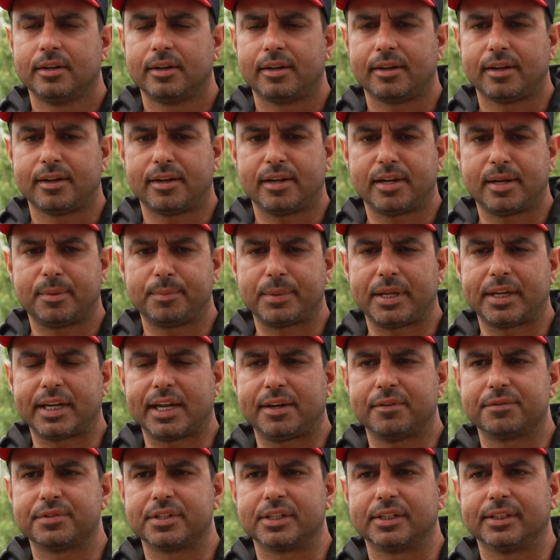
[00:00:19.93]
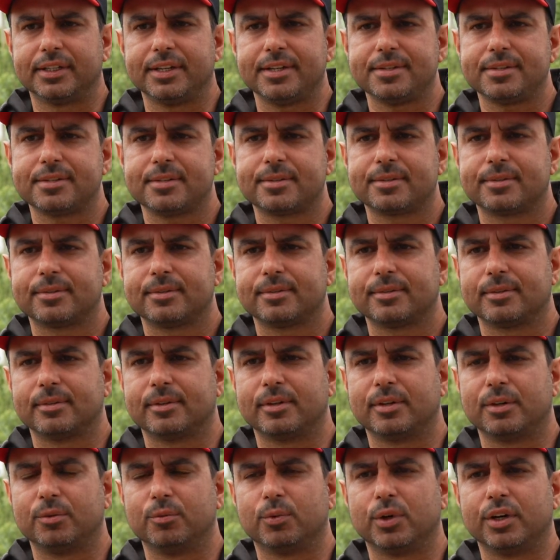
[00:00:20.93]
They gave us a list
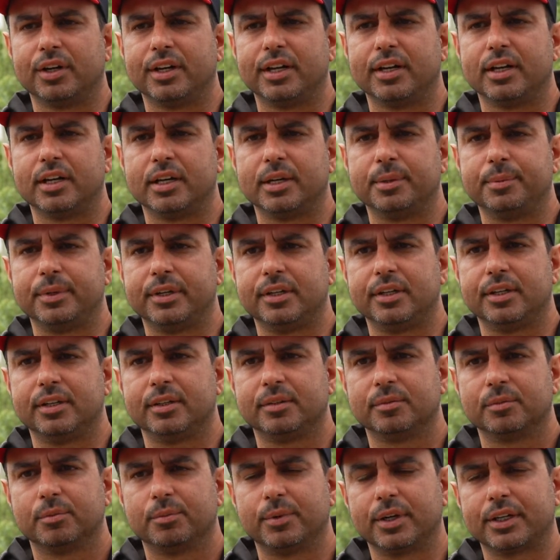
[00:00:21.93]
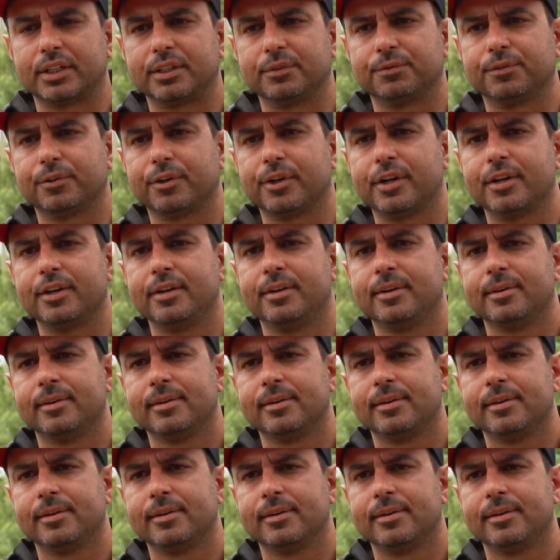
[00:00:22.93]
on what needed to be rectified,